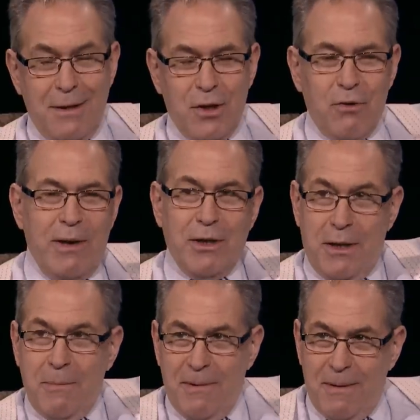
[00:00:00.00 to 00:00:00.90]
you stretch
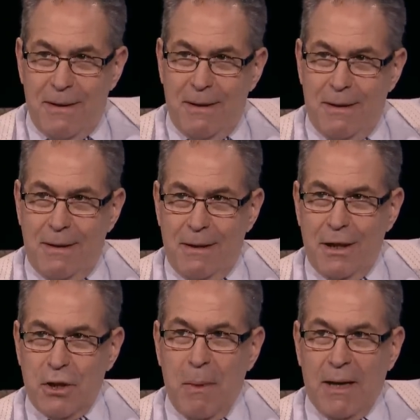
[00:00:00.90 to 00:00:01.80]
the, uh,
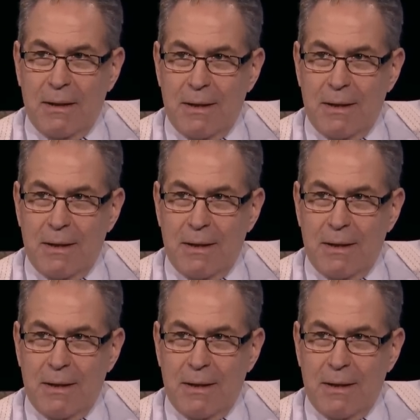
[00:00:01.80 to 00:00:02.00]
Measure the